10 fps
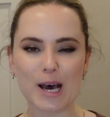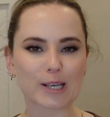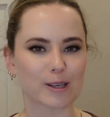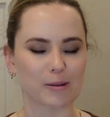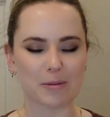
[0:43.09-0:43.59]

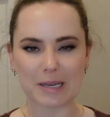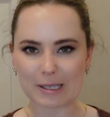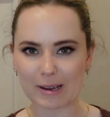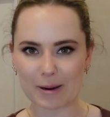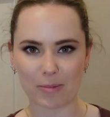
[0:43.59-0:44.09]
So I'm gonna be
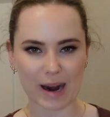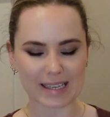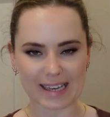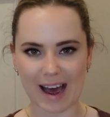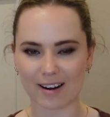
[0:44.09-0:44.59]
doing a
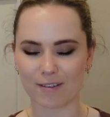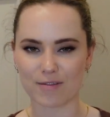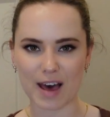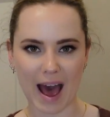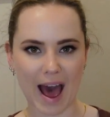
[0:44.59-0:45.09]
breakdown of
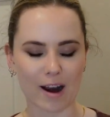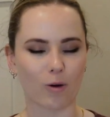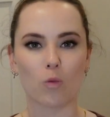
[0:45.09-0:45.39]
that.